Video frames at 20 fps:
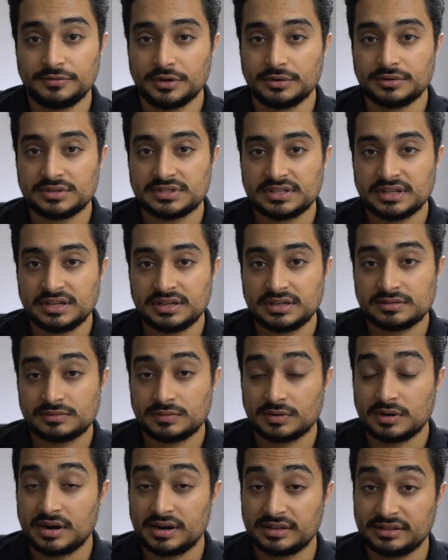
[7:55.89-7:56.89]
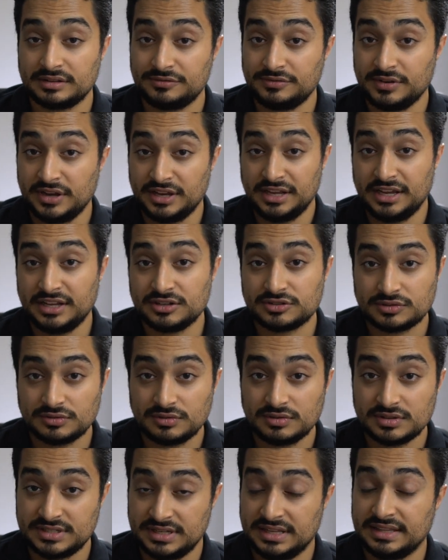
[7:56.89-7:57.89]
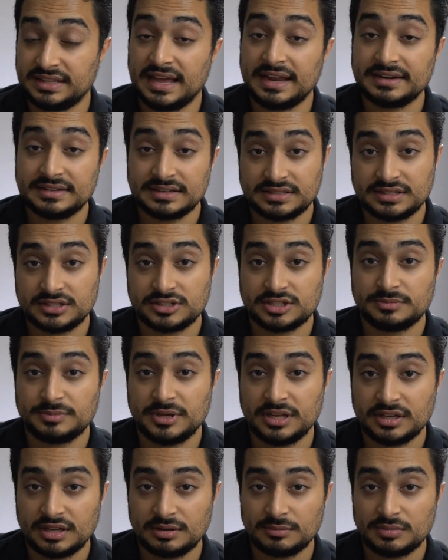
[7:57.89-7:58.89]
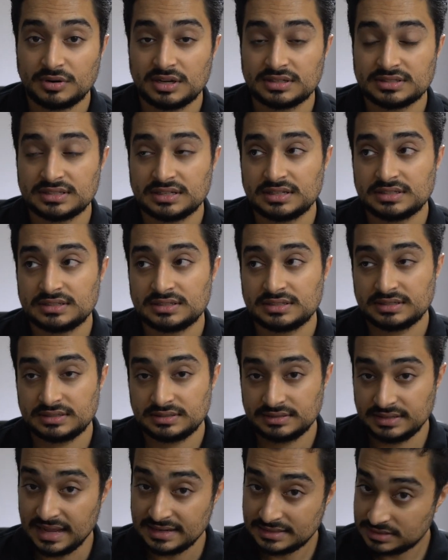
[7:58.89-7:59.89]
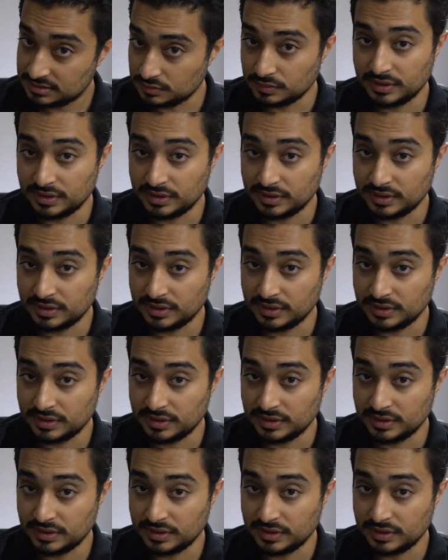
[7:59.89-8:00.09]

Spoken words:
of those things regarding the financials and that decision-making process, that's